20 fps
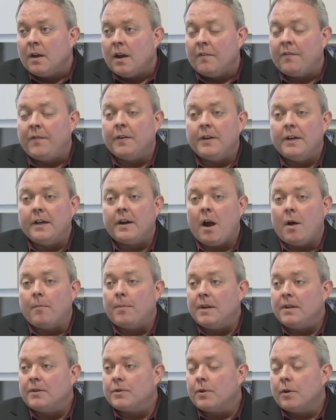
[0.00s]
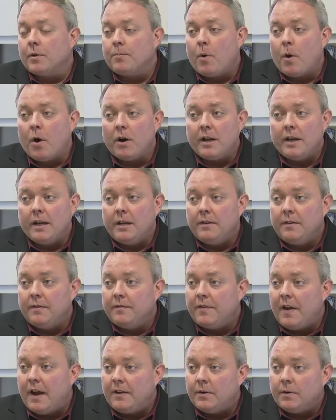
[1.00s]
Affiliate companies, third-party
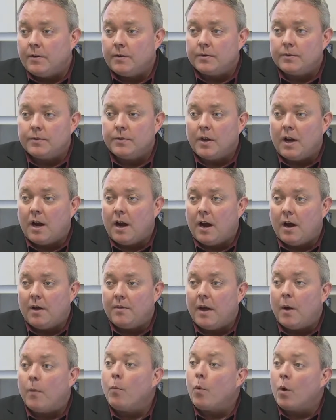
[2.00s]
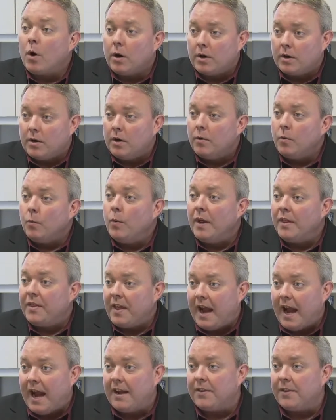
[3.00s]
vendors that work with
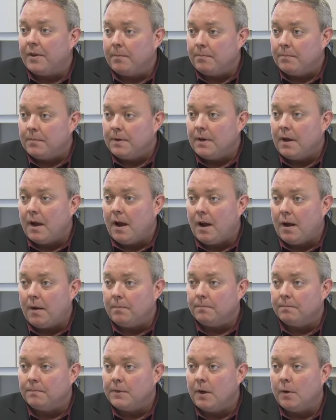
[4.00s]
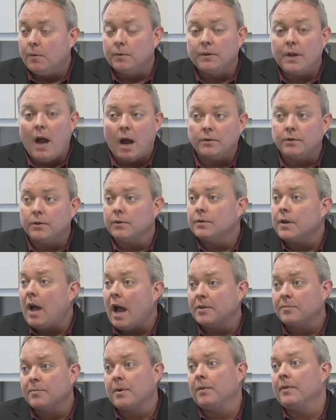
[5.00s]
Anthem, doctors,
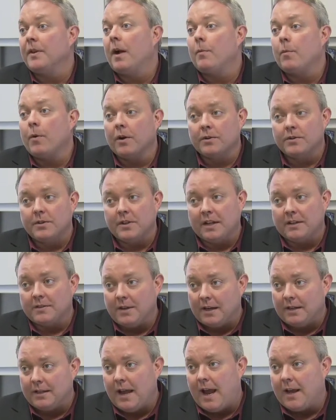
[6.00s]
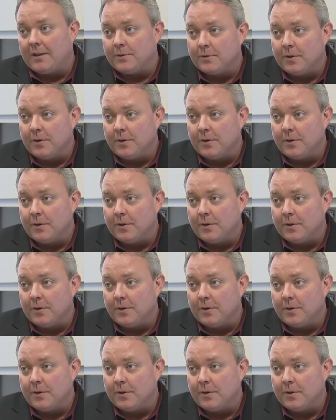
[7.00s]
hospital networks, things like that.